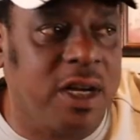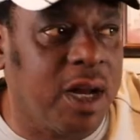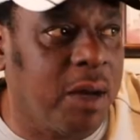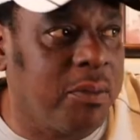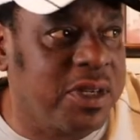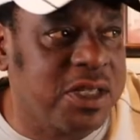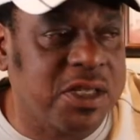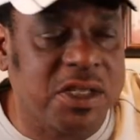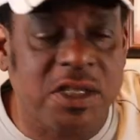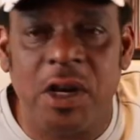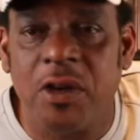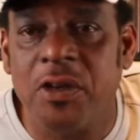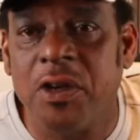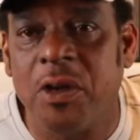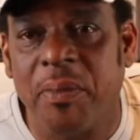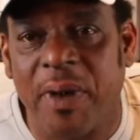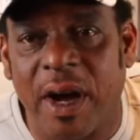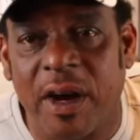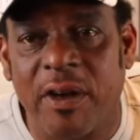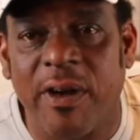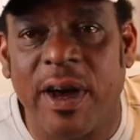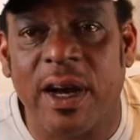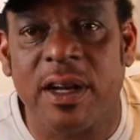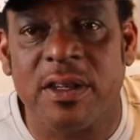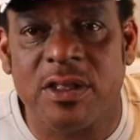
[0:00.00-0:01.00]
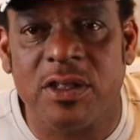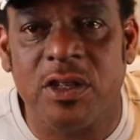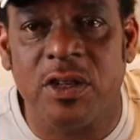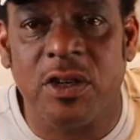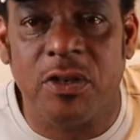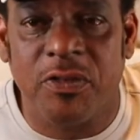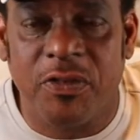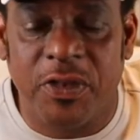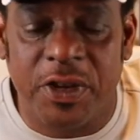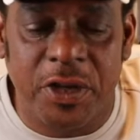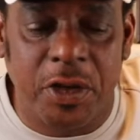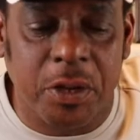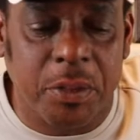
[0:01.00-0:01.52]
And I'm going to show you my
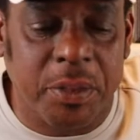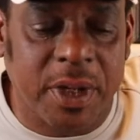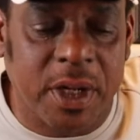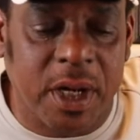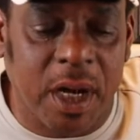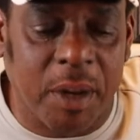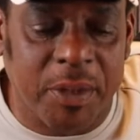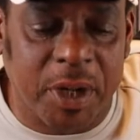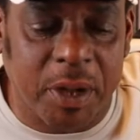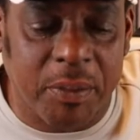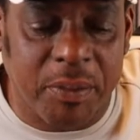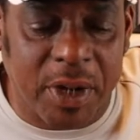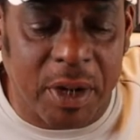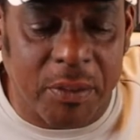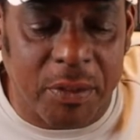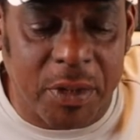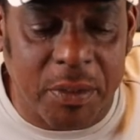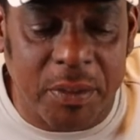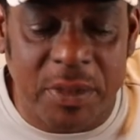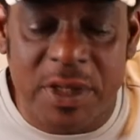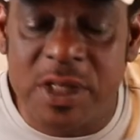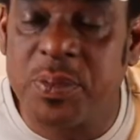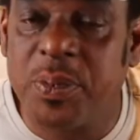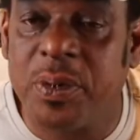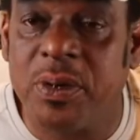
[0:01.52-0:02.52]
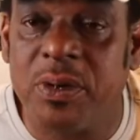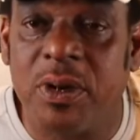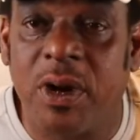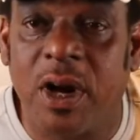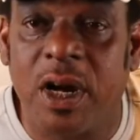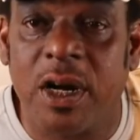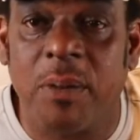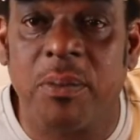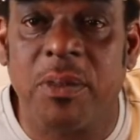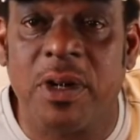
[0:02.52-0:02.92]
gratitude for you becoming a member, Miss Poulard.